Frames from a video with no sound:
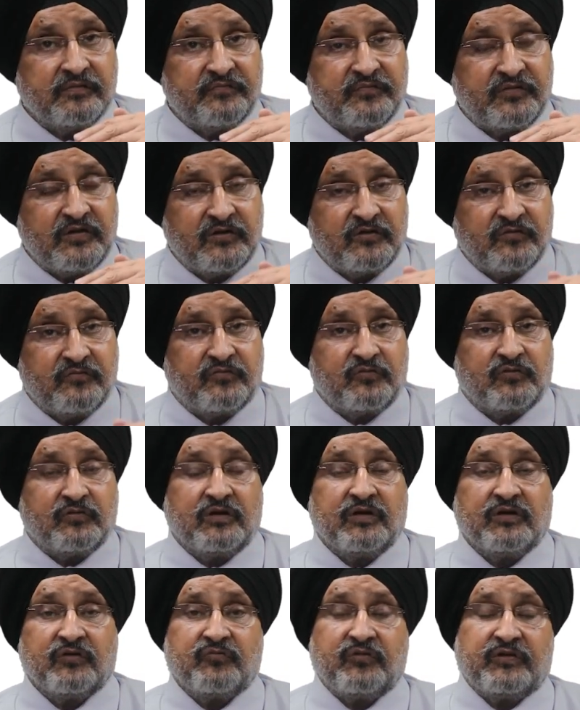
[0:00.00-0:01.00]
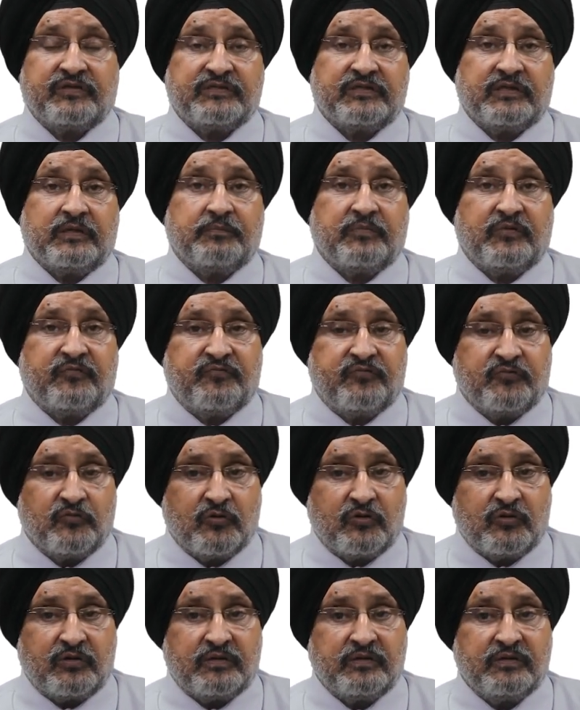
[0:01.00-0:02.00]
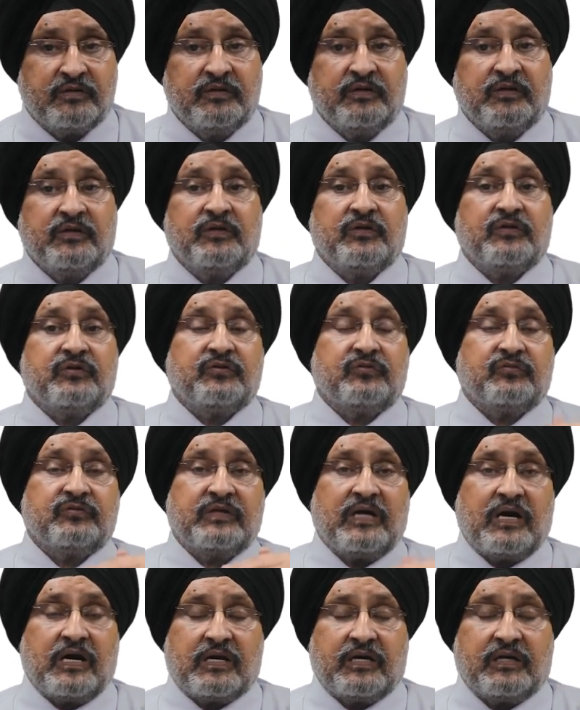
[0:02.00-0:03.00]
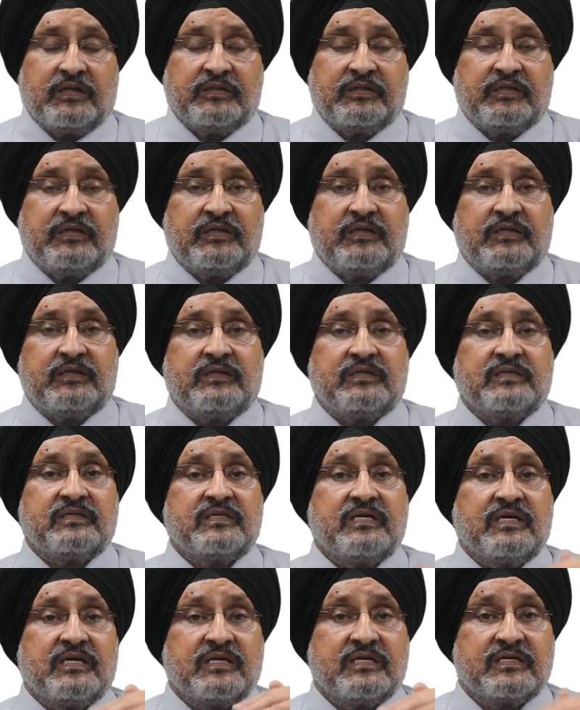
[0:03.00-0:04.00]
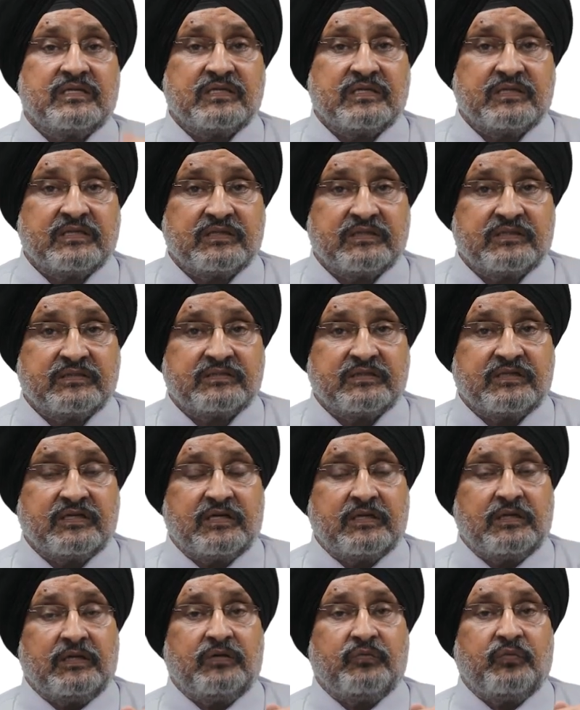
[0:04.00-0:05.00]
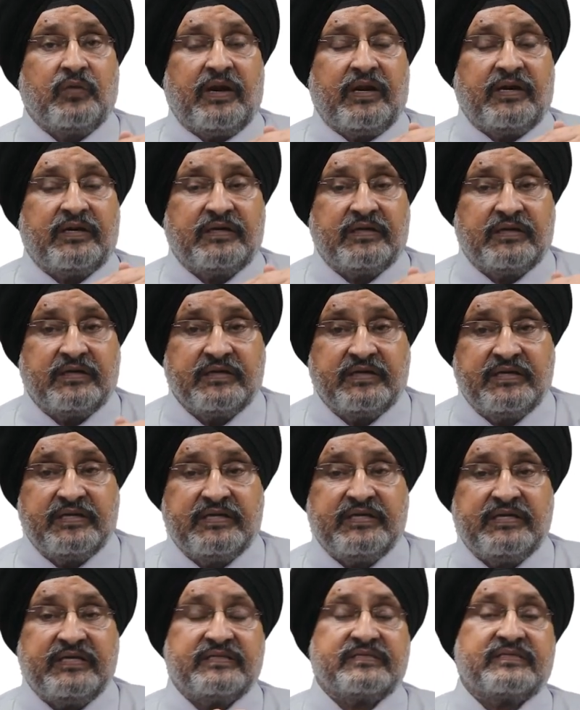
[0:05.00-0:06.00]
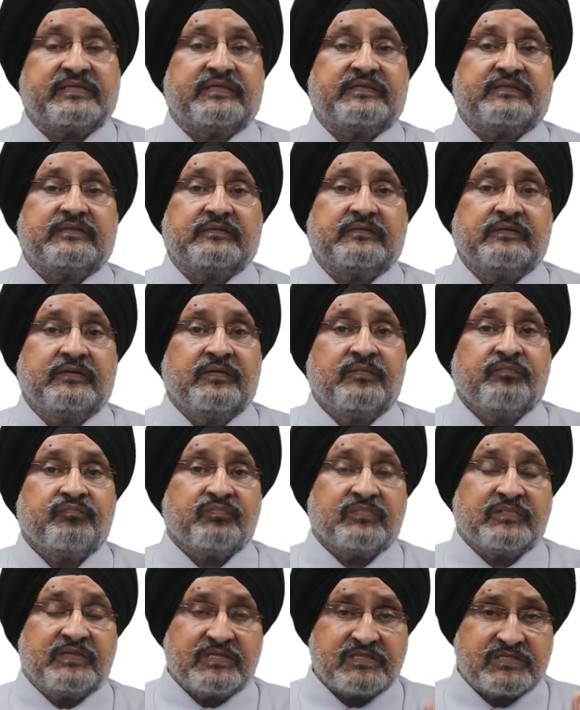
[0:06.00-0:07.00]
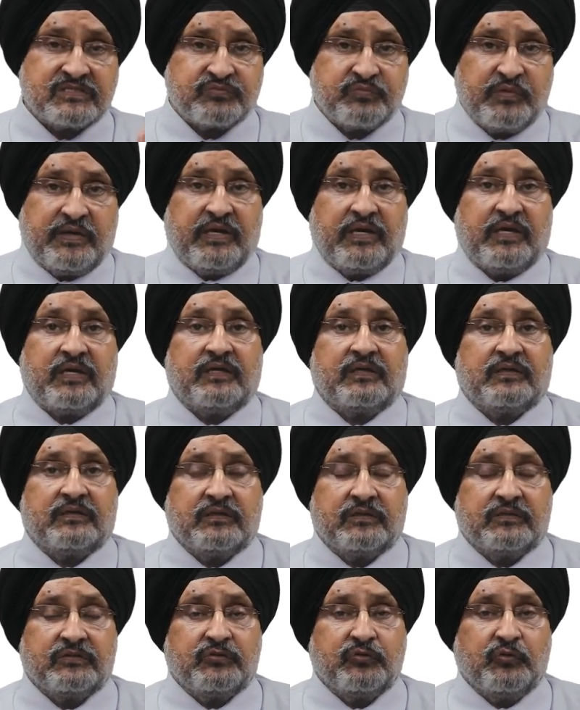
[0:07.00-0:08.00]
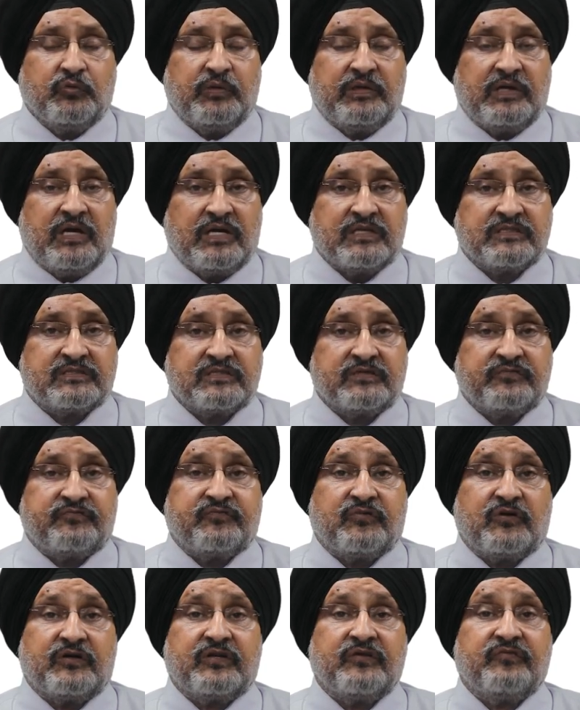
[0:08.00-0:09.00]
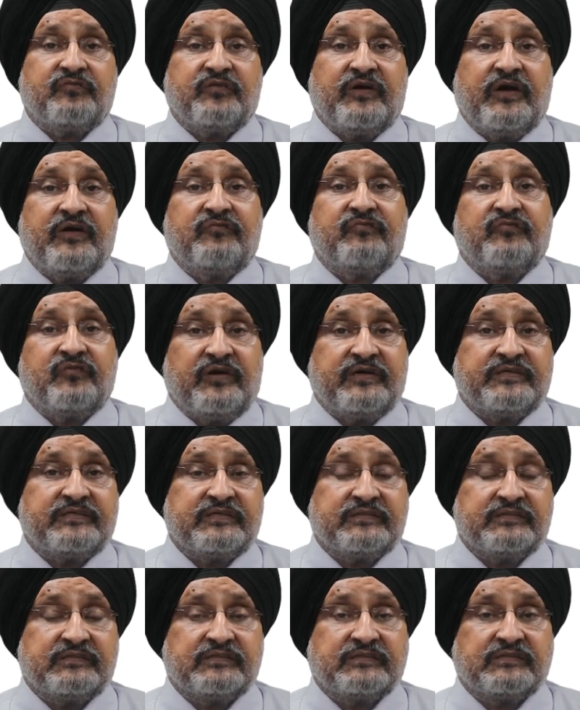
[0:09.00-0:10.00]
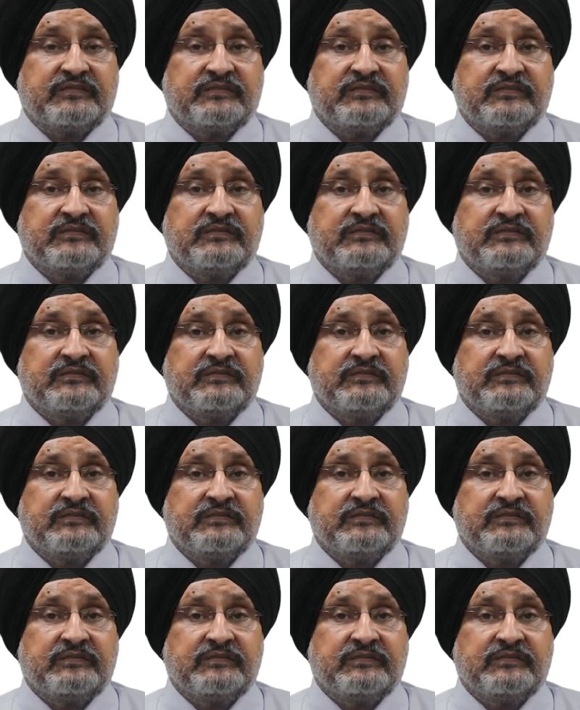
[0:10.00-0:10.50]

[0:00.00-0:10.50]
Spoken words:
front of question number 4, you darken the circle where D is written. This way, you will answer 45 questions.